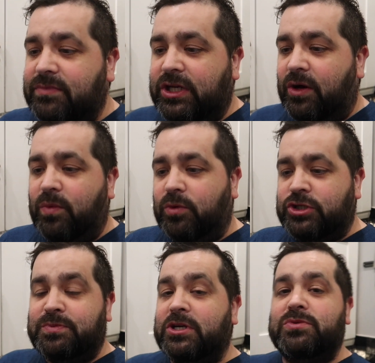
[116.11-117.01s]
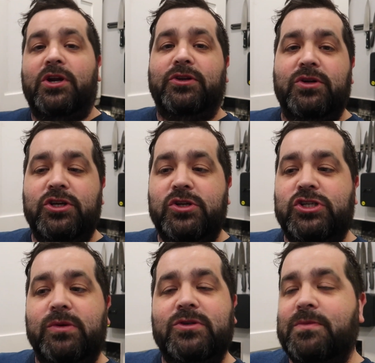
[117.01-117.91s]
you know, just because we're not doing
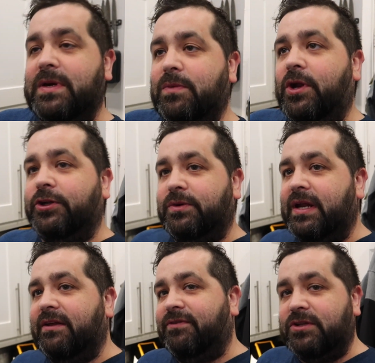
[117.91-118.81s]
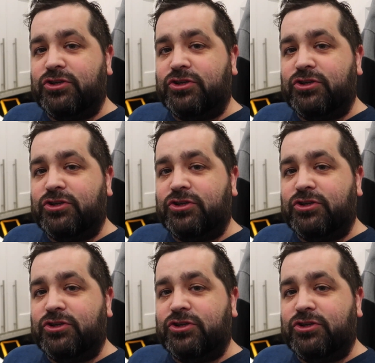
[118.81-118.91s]
YouTube doesn't mean we're not doing anything.